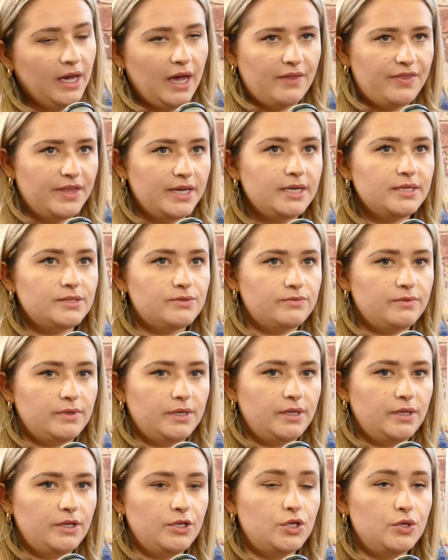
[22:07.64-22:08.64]
I think it's
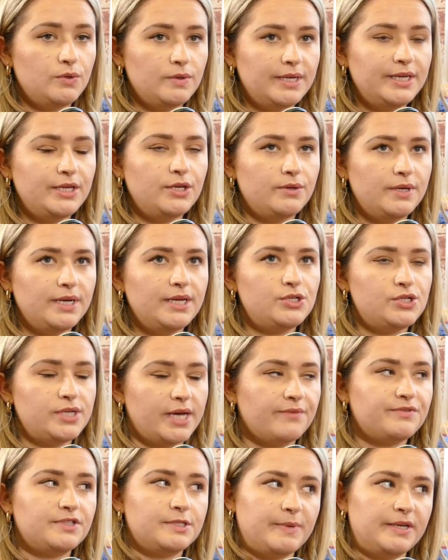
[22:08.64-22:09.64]
you literally
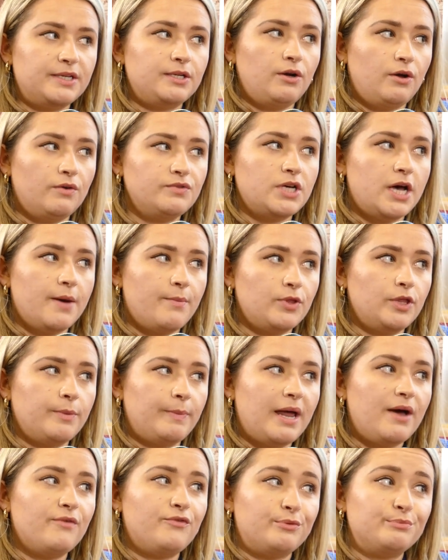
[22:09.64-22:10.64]
have to spend a lot of time on the
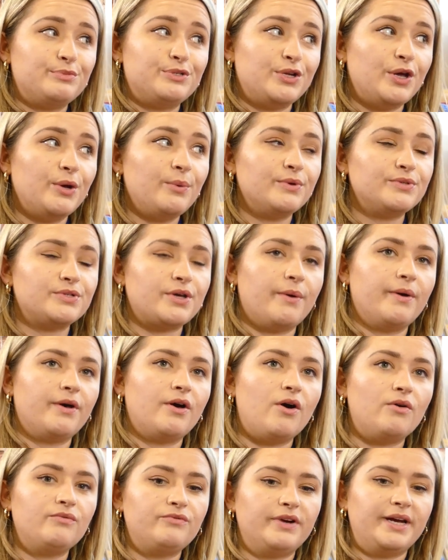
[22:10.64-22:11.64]
platform to know what's going
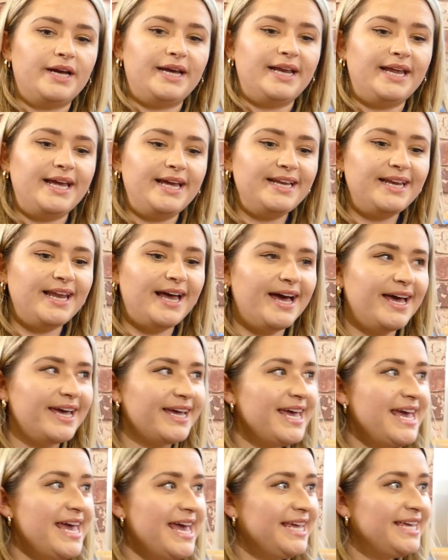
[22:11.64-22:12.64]
on, really.
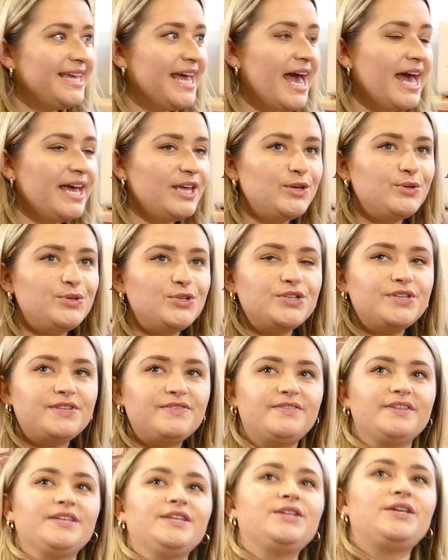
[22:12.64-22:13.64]
Like,
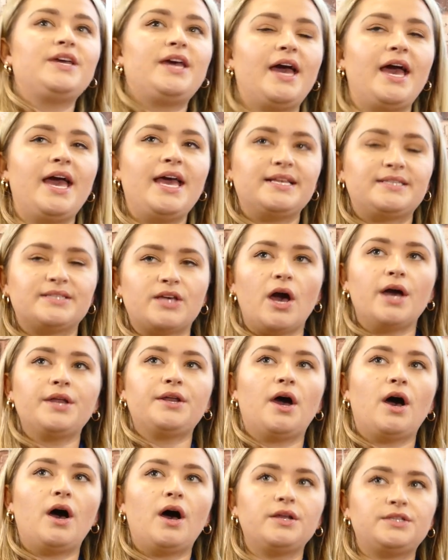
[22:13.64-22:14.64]
it's kind
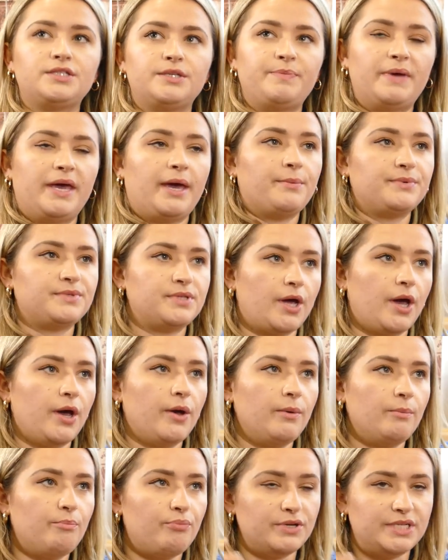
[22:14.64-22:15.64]
of hard to be able
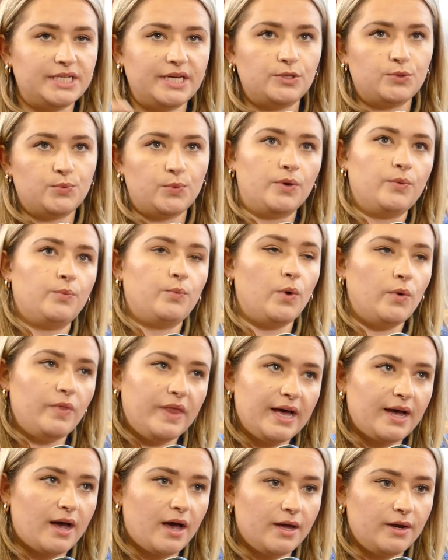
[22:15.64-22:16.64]
to predict what
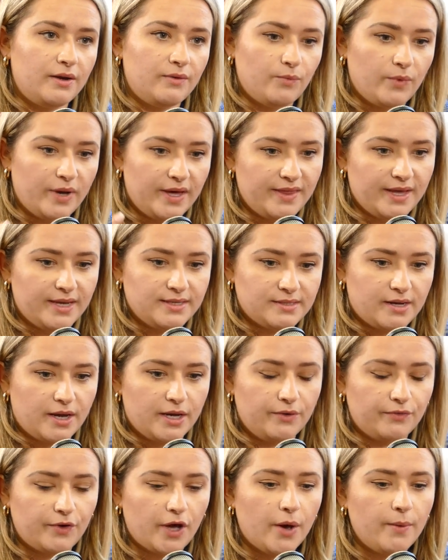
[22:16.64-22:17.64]
that kind of, where that's
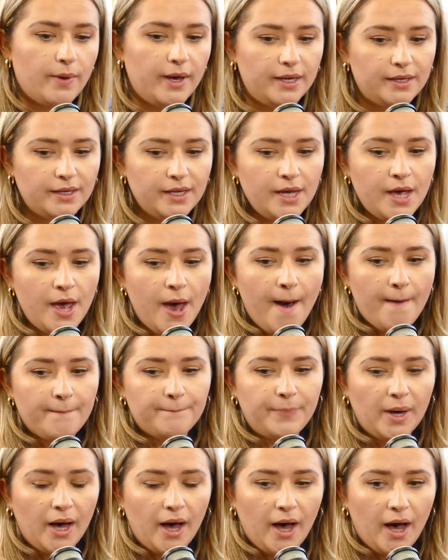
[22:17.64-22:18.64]
kind of going.
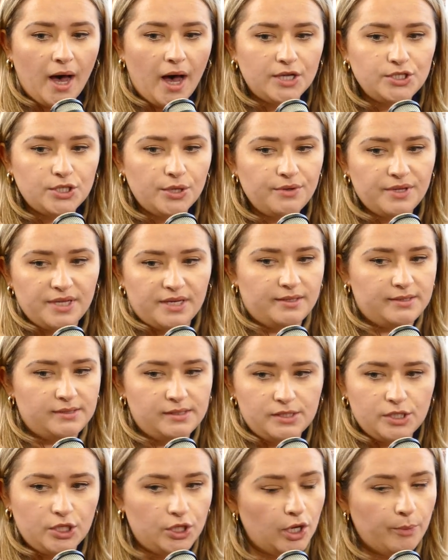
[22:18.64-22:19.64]
But I don't think,
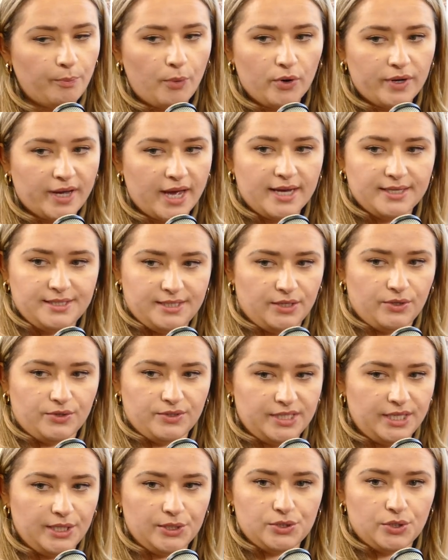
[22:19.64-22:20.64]
you know, podcasting on
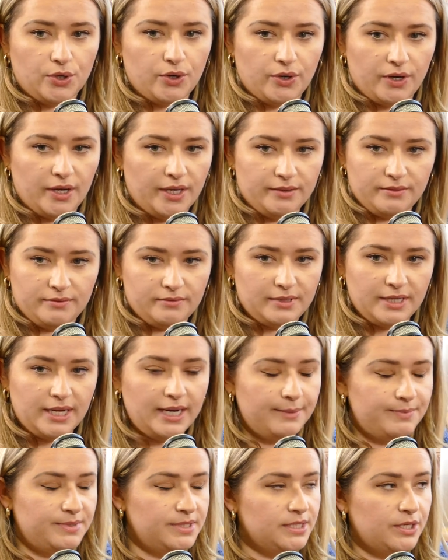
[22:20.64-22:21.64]
TikTok and
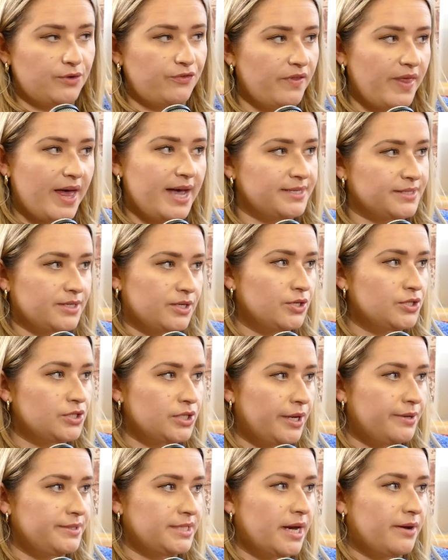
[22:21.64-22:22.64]
clips and stuff like that is going to
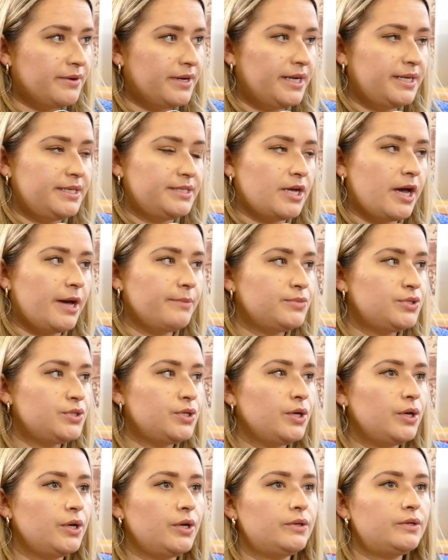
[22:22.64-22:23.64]
slow down anytime
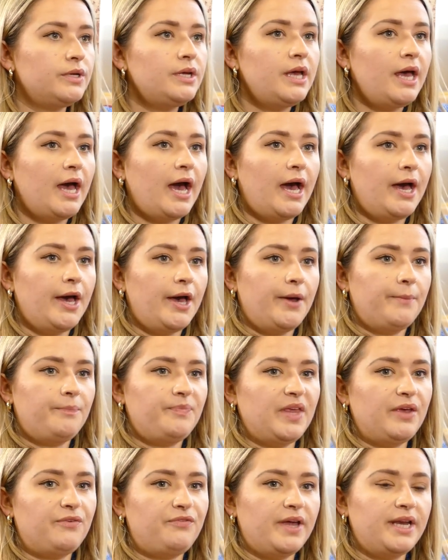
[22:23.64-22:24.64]
soon.
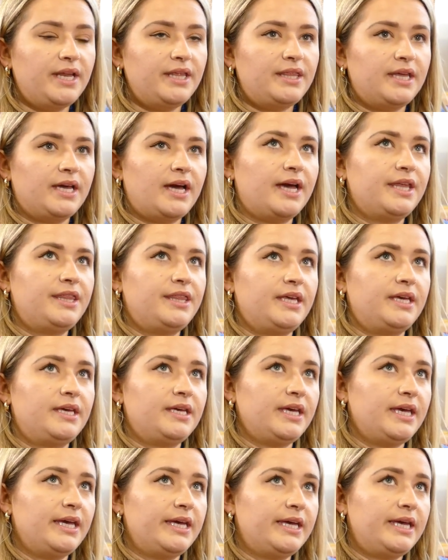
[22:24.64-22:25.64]
If anything, I
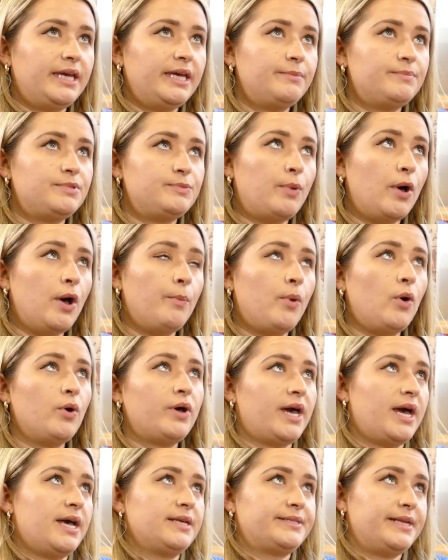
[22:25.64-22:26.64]
think a
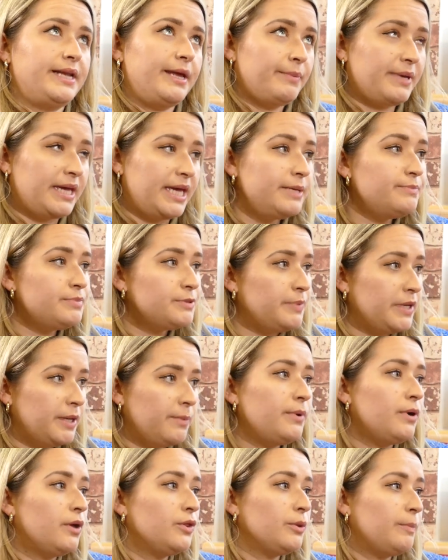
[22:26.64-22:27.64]
podcast clip keeps
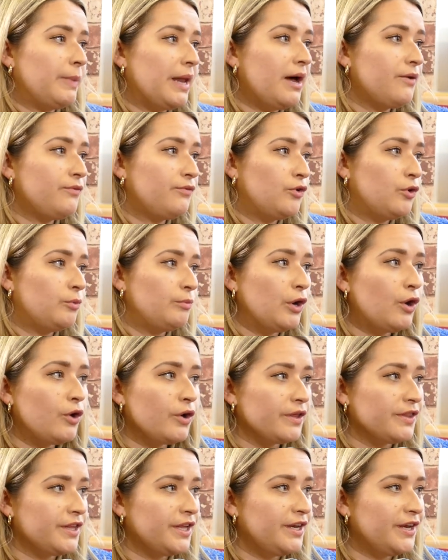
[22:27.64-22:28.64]
people on the platform
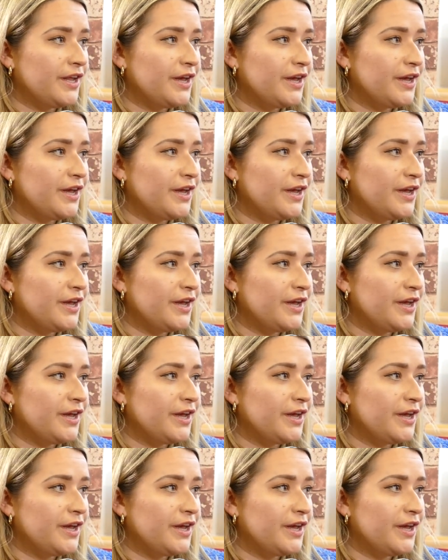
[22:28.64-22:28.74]
longer than